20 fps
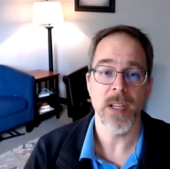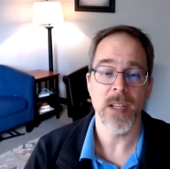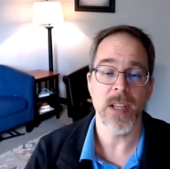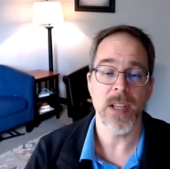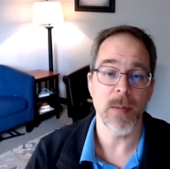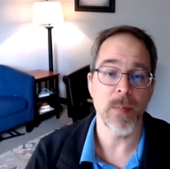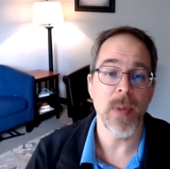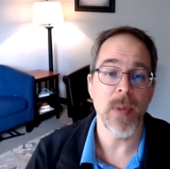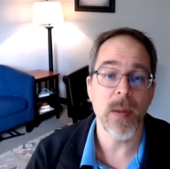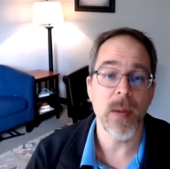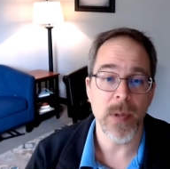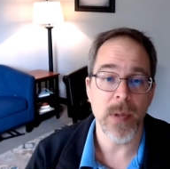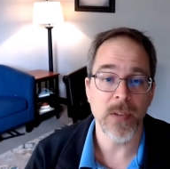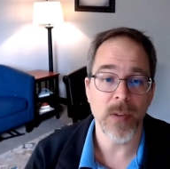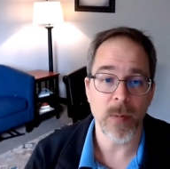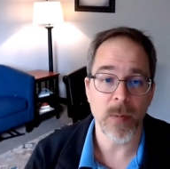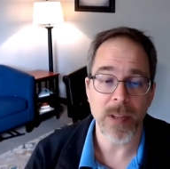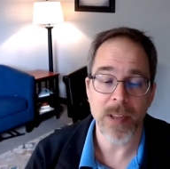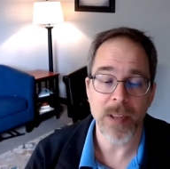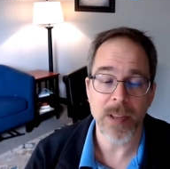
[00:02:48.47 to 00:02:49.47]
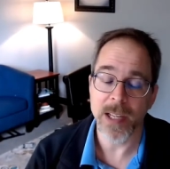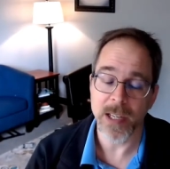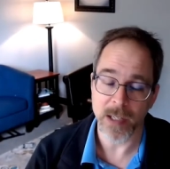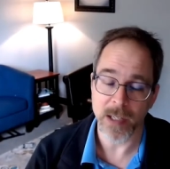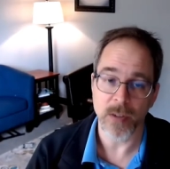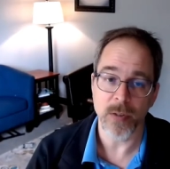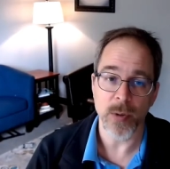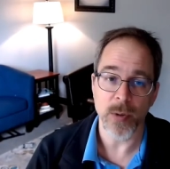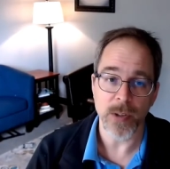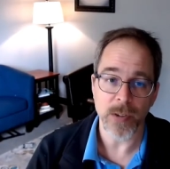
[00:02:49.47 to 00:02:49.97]
they may be something that
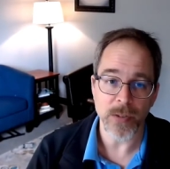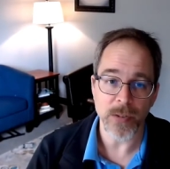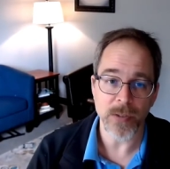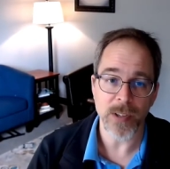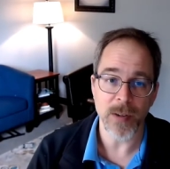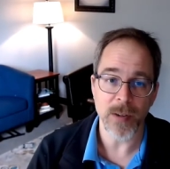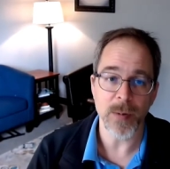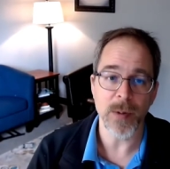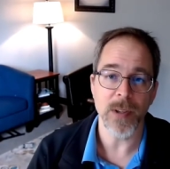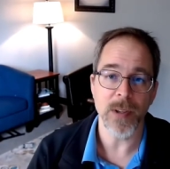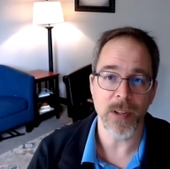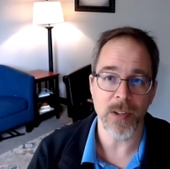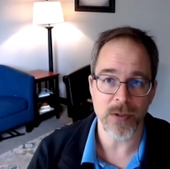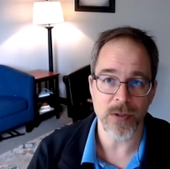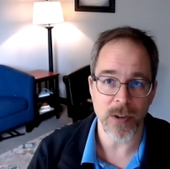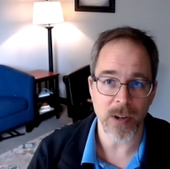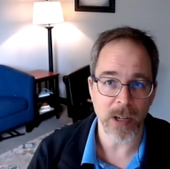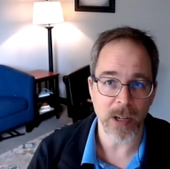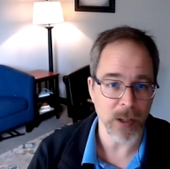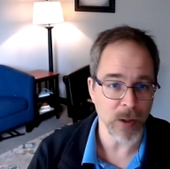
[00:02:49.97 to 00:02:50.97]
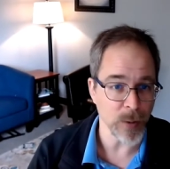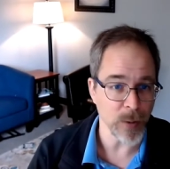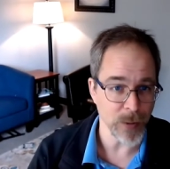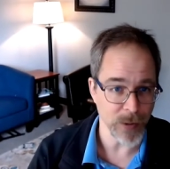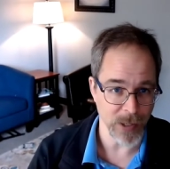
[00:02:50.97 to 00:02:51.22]
is going to stick with a child or